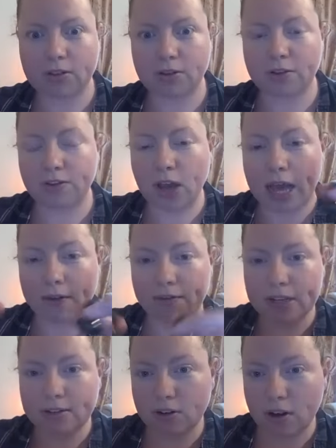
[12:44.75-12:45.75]
So if you have
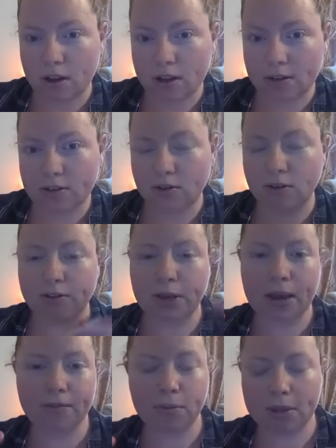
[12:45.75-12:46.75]
these on ice or if you
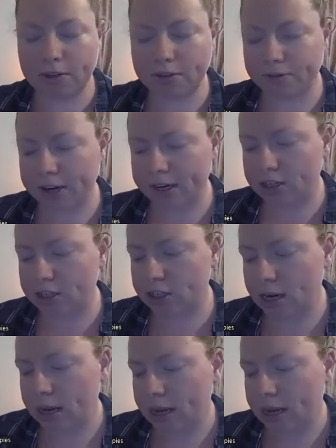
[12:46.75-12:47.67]
have them in the fridge,